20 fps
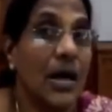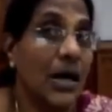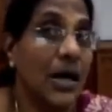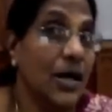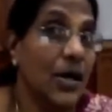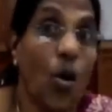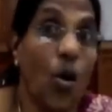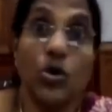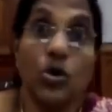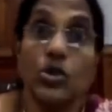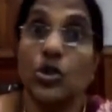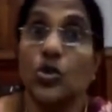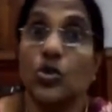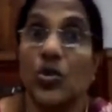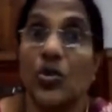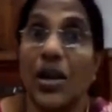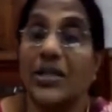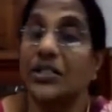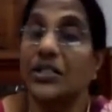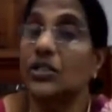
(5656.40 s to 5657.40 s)

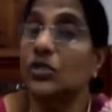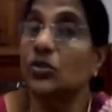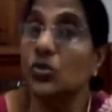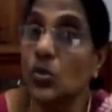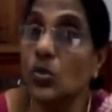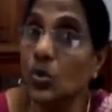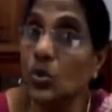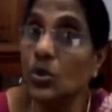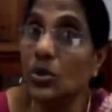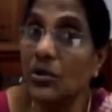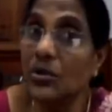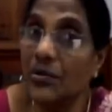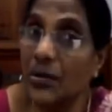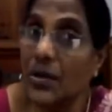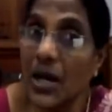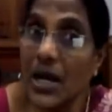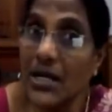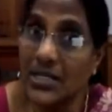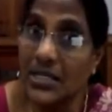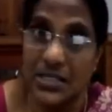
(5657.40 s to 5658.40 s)
autocratic rule,
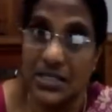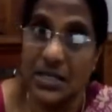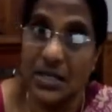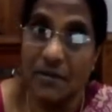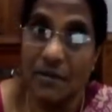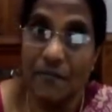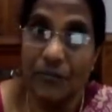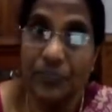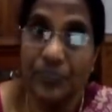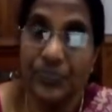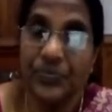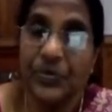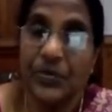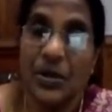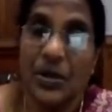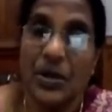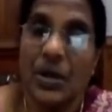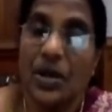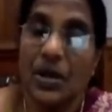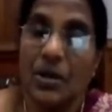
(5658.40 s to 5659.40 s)
right?
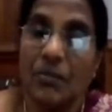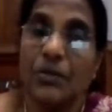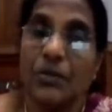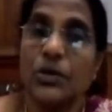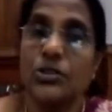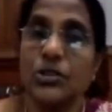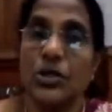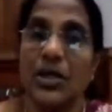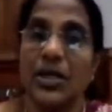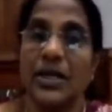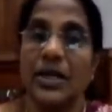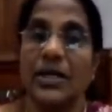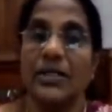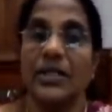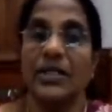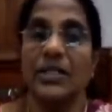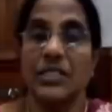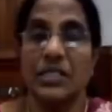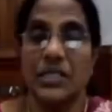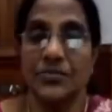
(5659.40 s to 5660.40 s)
Usually
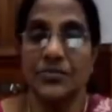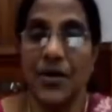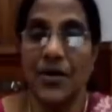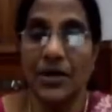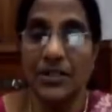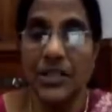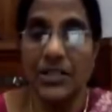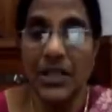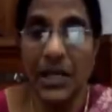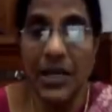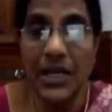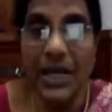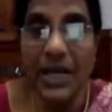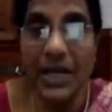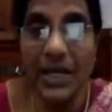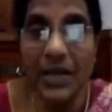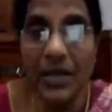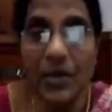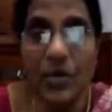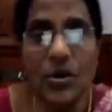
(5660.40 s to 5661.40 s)
this is functioning
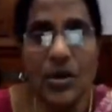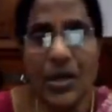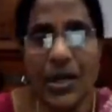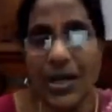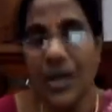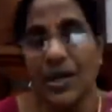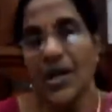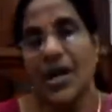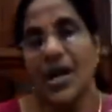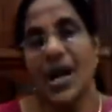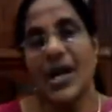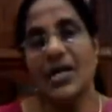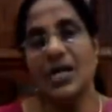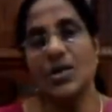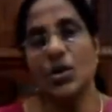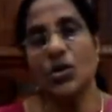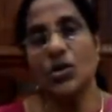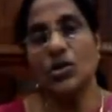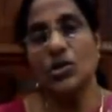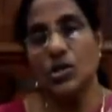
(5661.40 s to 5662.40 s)
in, okay. And
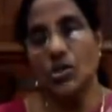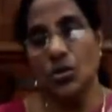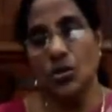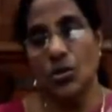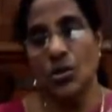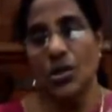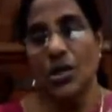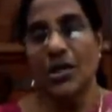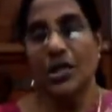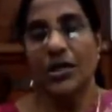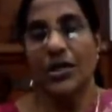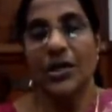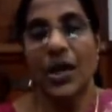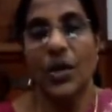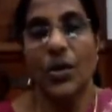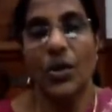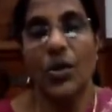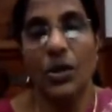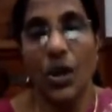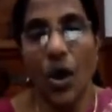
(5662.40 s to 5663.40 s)
also,
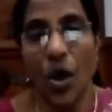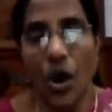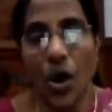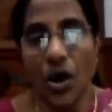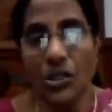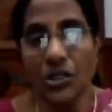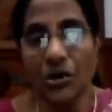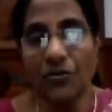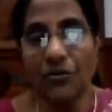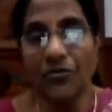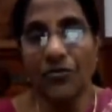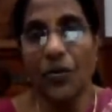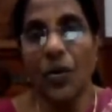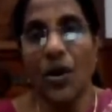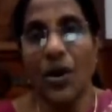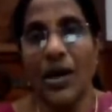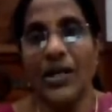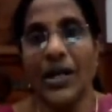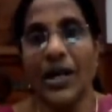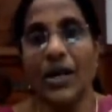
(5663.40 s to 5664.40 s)
lot of
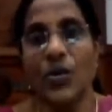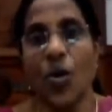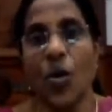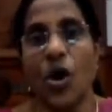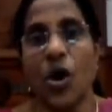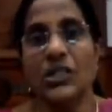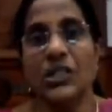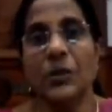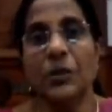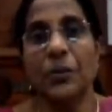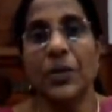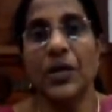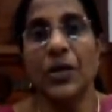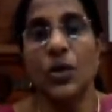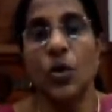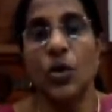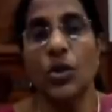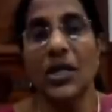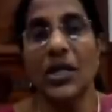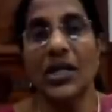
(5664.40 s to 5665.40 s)
an
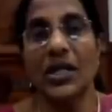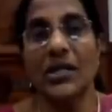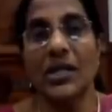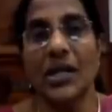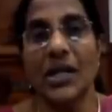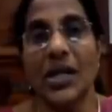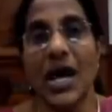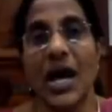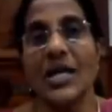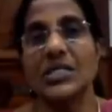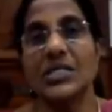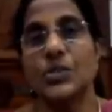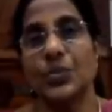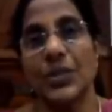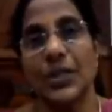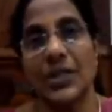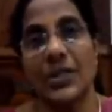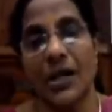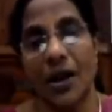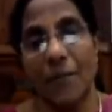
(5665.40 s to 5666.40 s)
entrepreneurial class
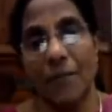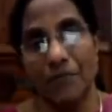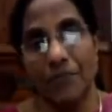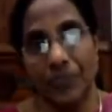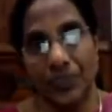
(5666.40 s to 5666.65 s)
will come.